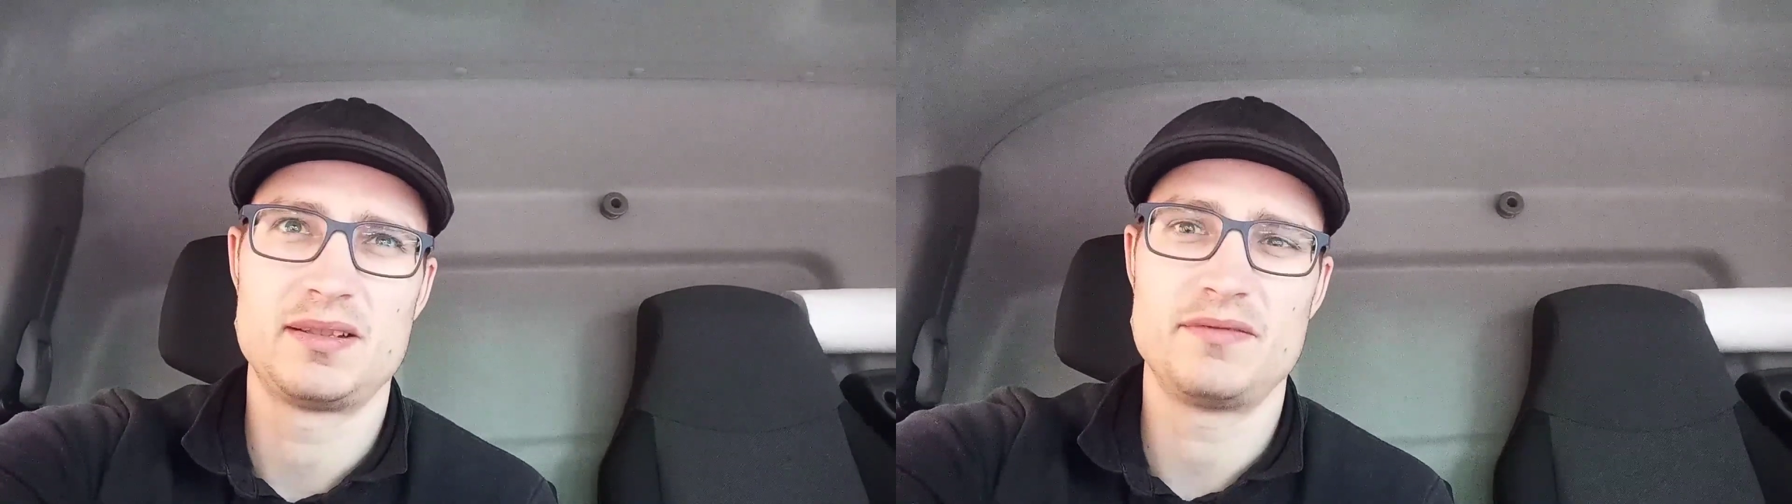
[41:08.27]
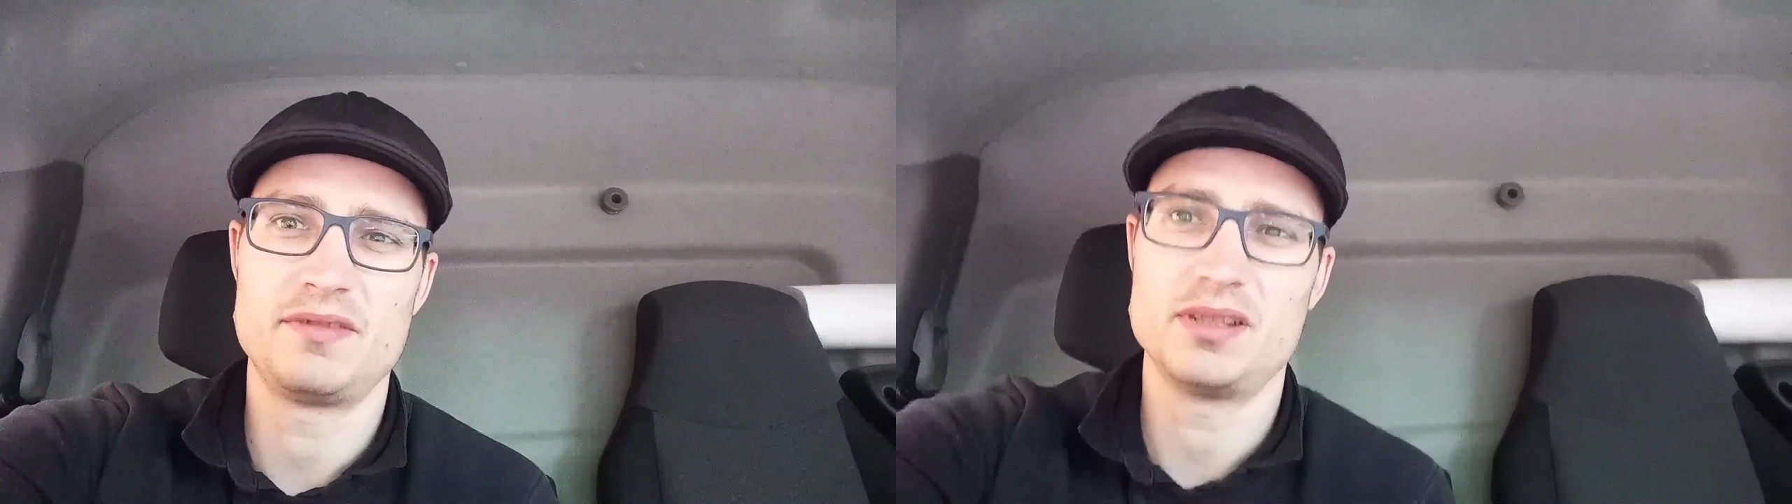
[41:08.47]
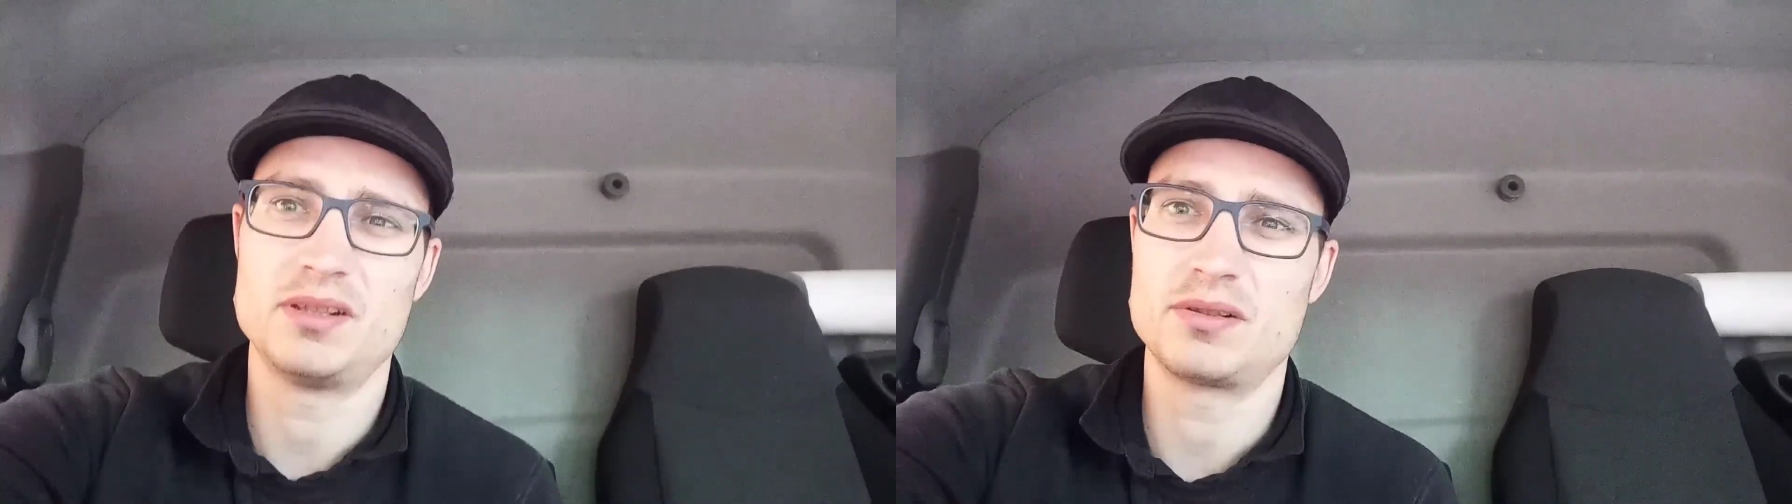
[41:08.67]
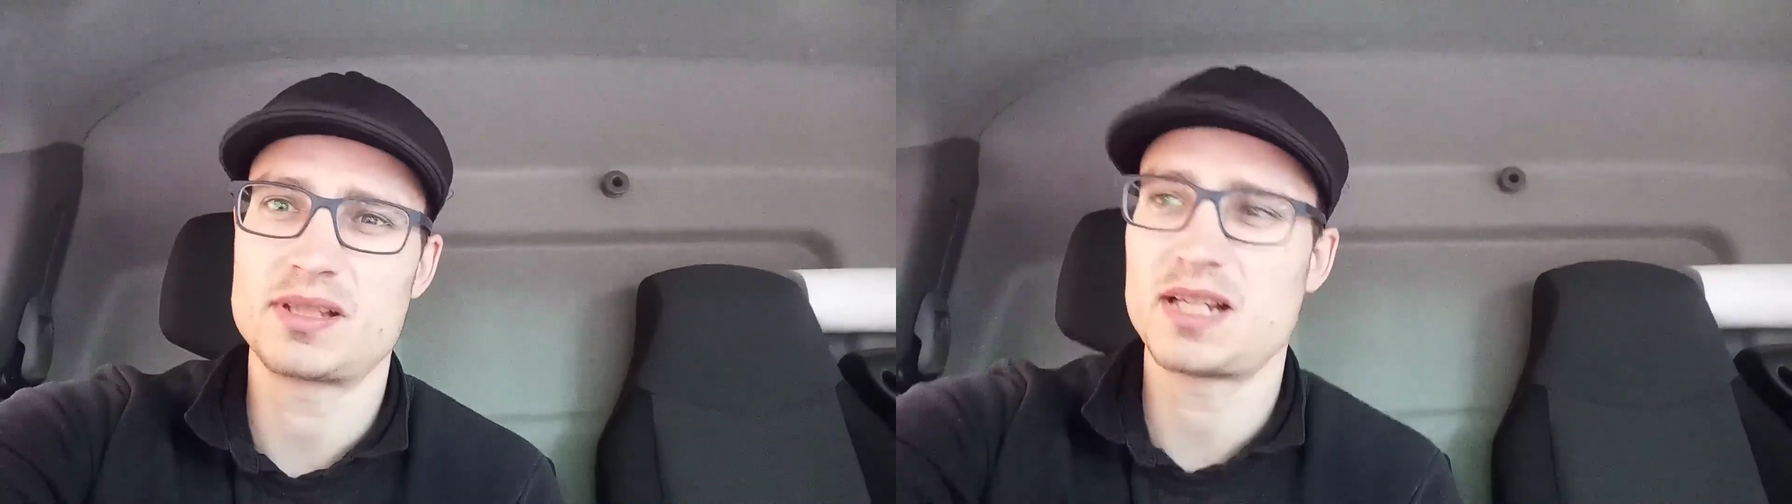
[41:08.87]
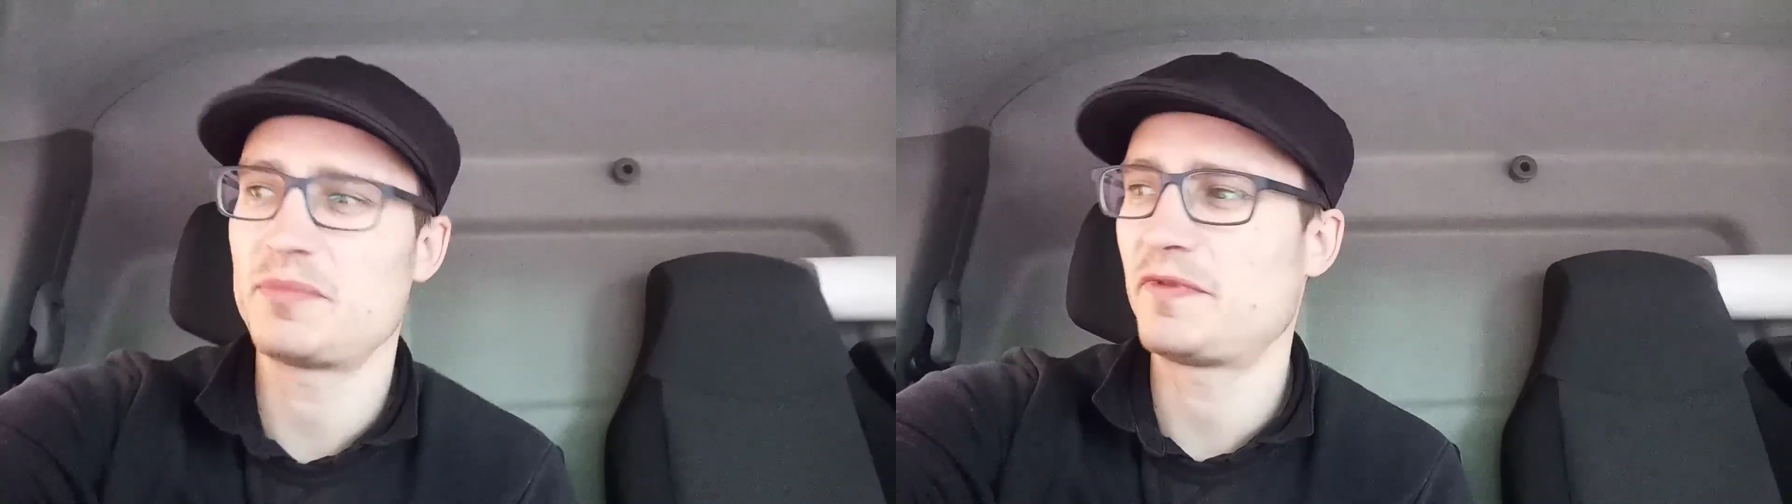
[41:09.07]
a real long
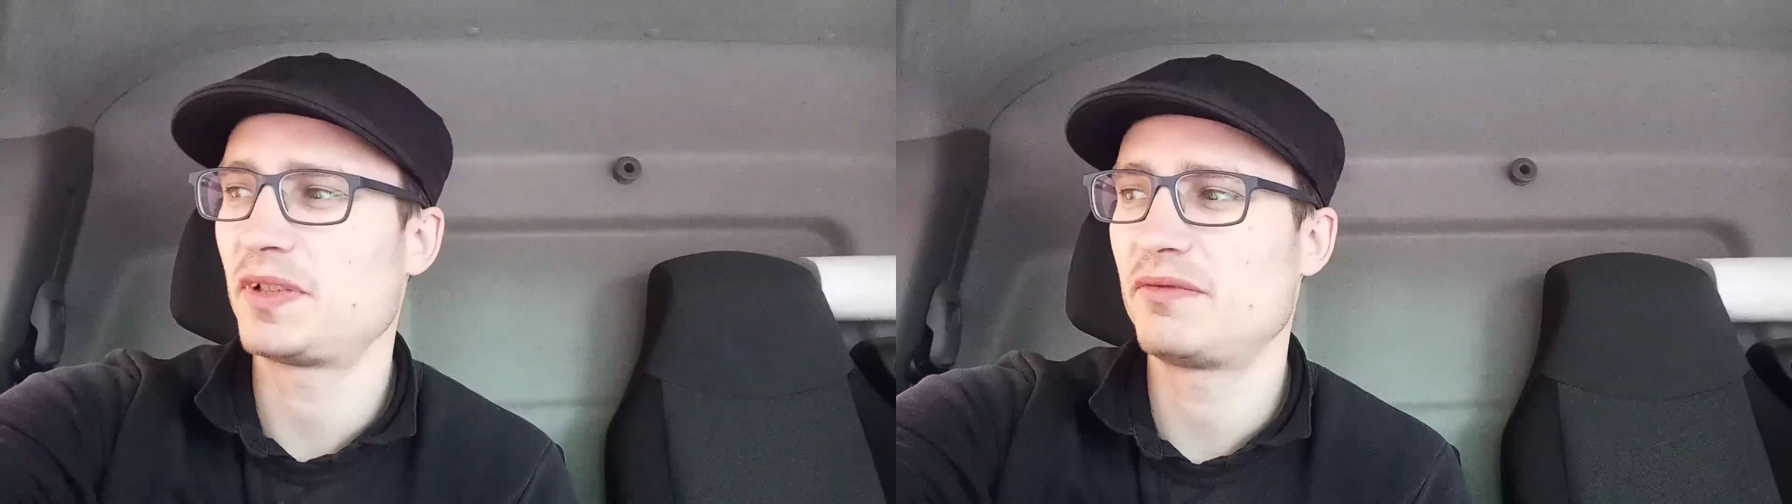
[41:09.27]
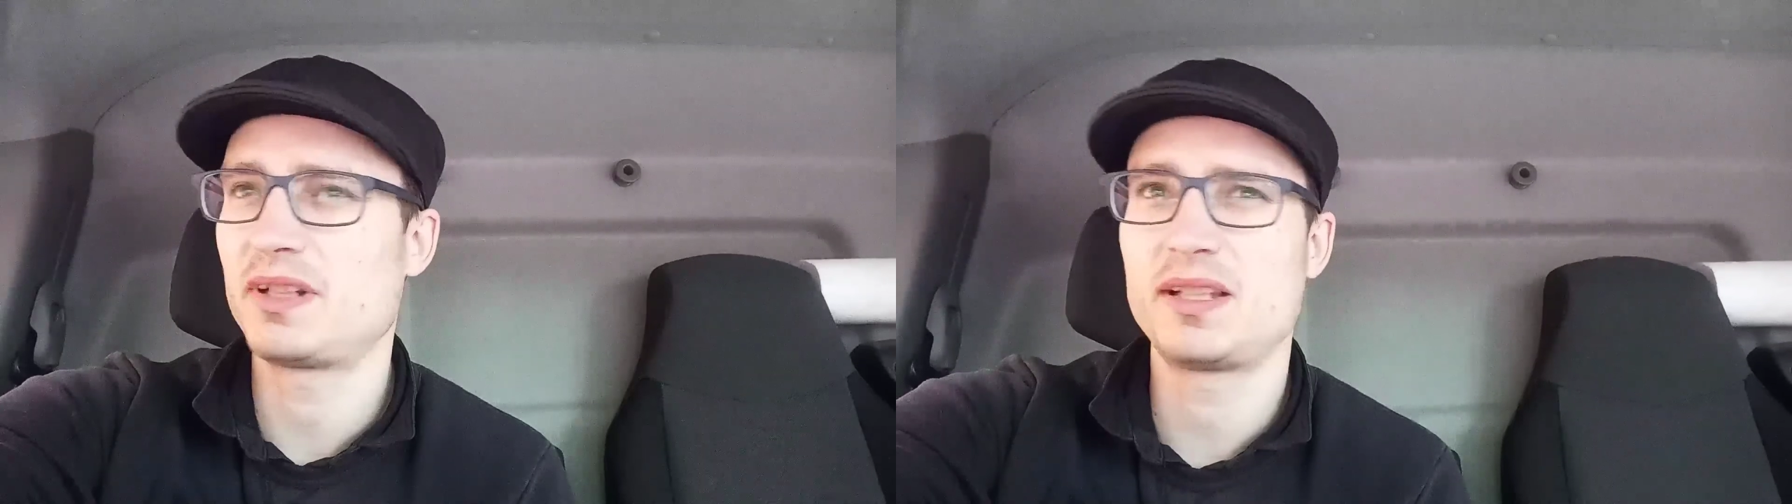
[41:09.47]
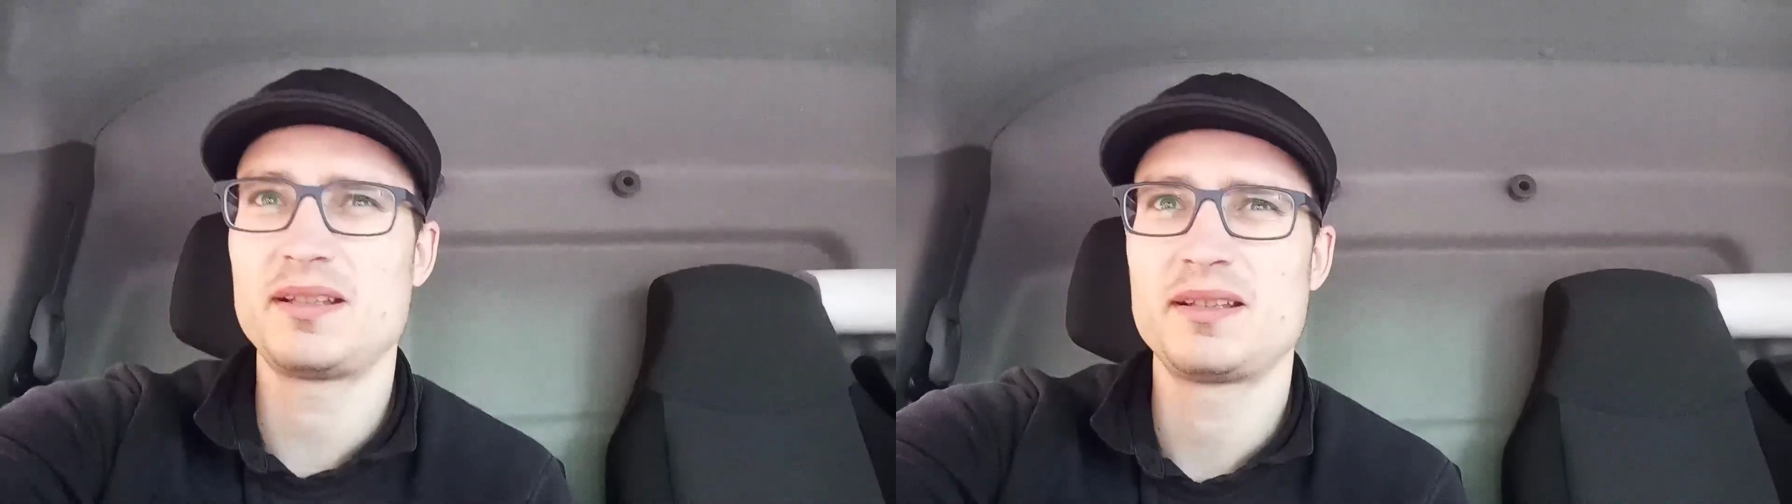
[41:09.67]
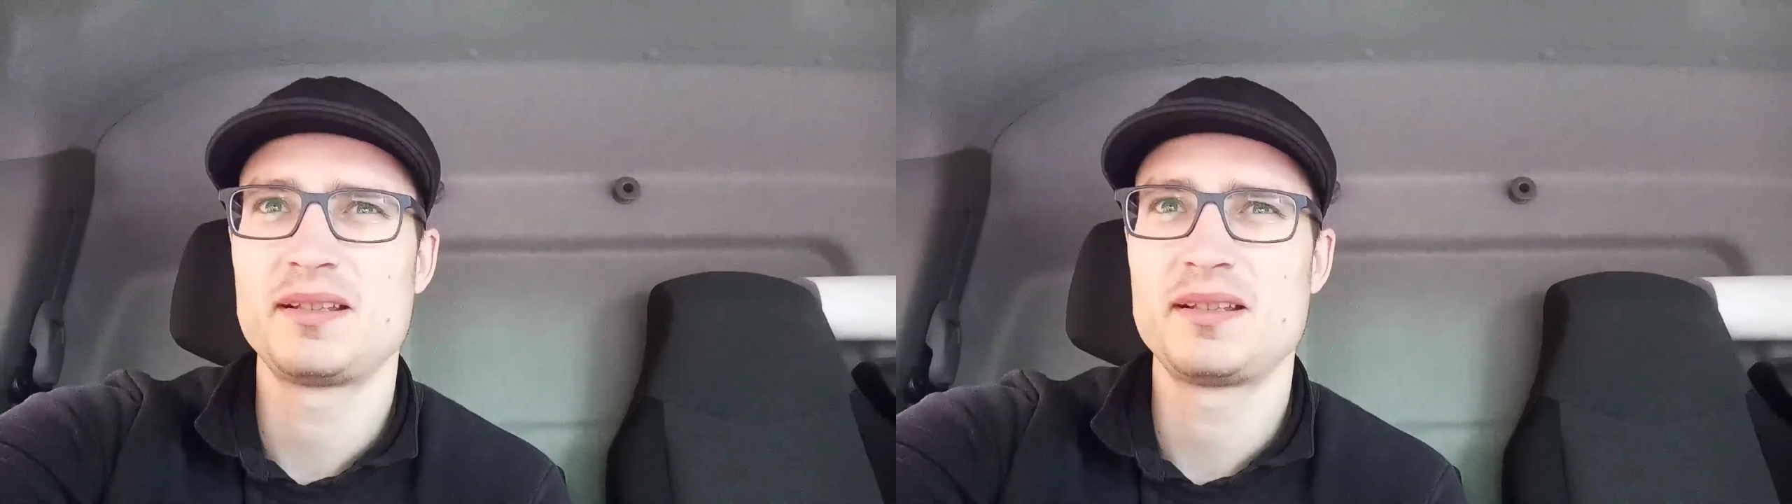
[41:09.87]
time before they ring you.